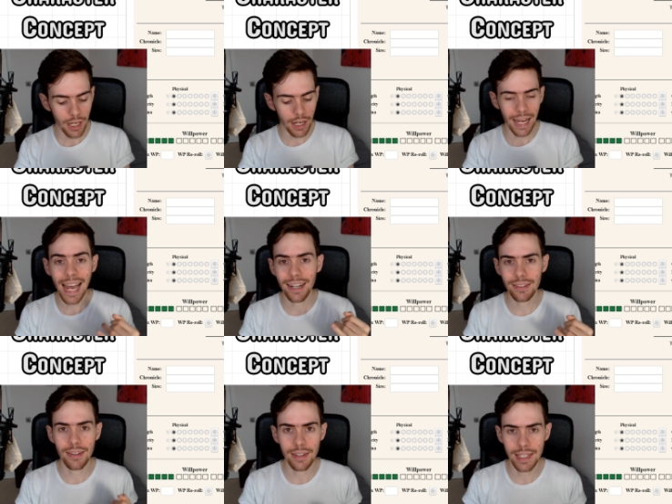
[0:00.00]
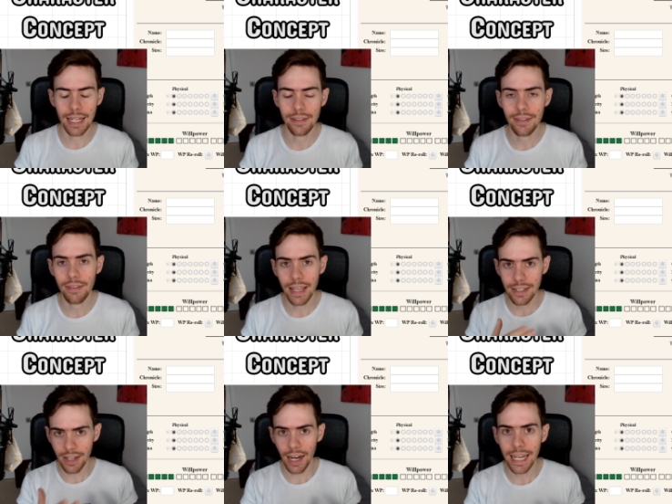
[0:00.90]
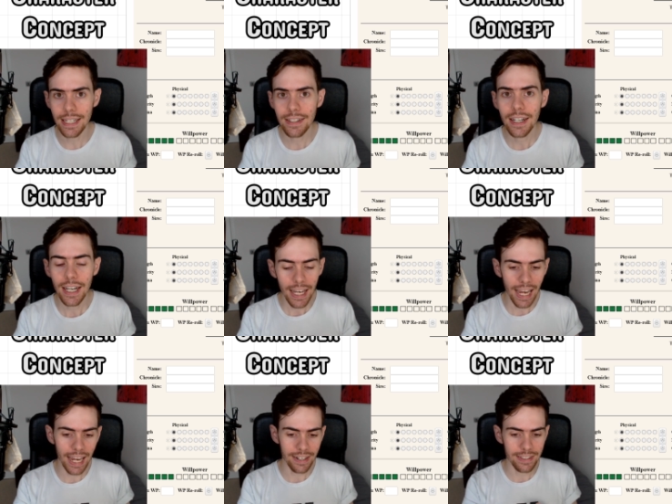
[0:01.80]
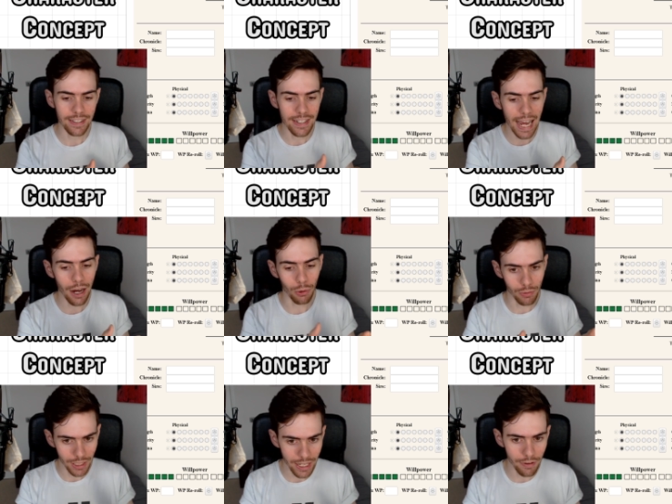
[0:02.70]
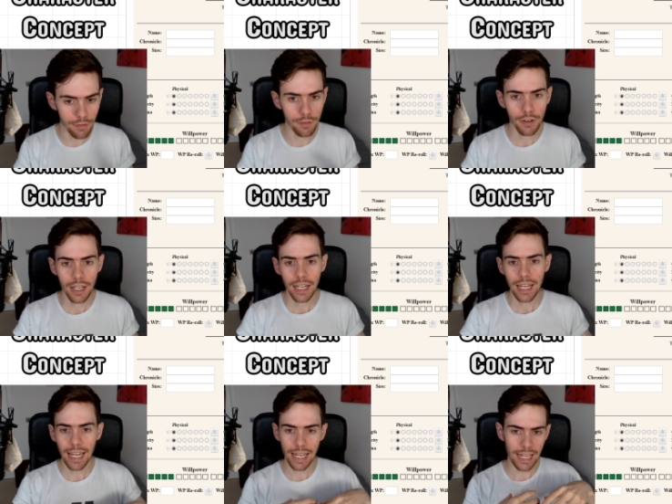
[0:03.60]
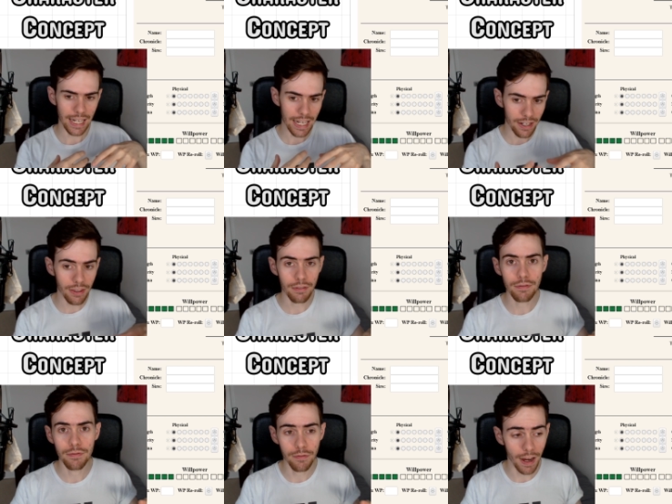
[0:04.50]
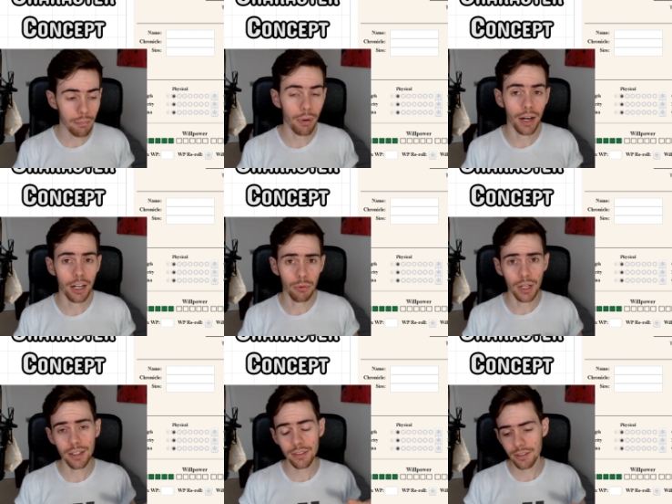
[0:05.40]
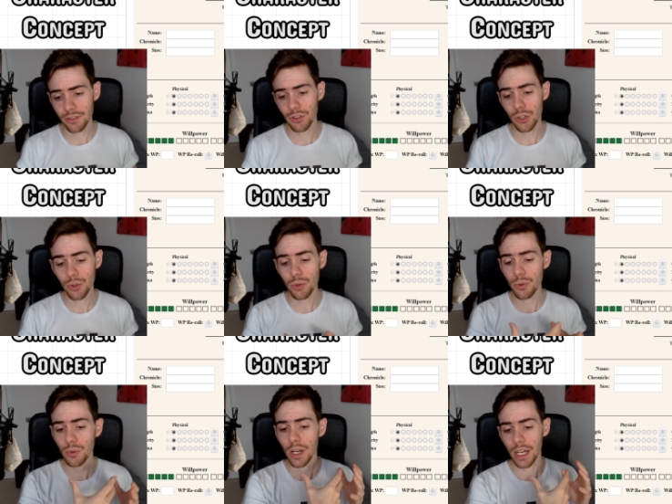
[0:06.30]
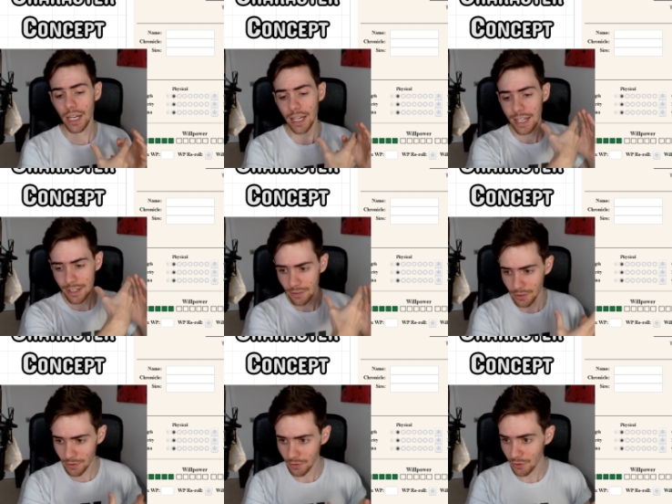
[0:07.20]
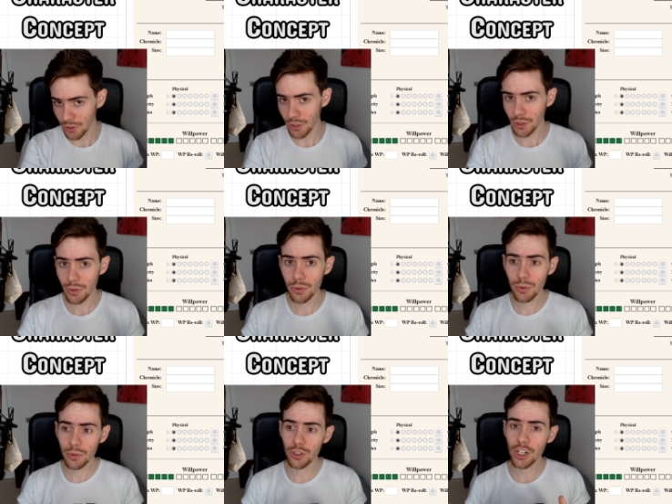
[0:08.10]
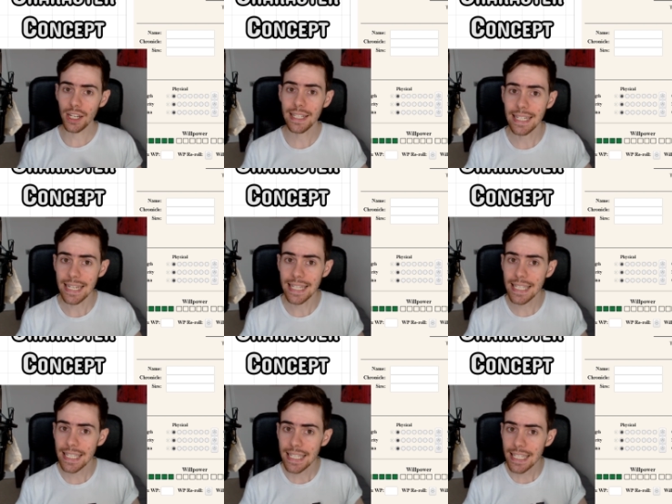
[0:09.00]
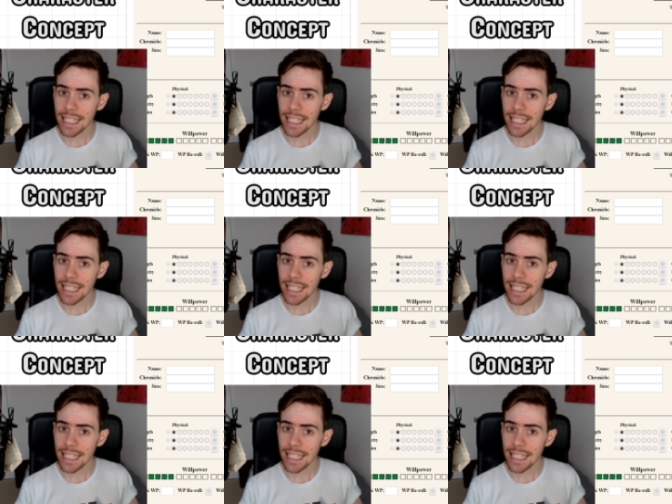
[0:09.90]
uh, ex in the sense that they died and now live in the vampire world to do justice.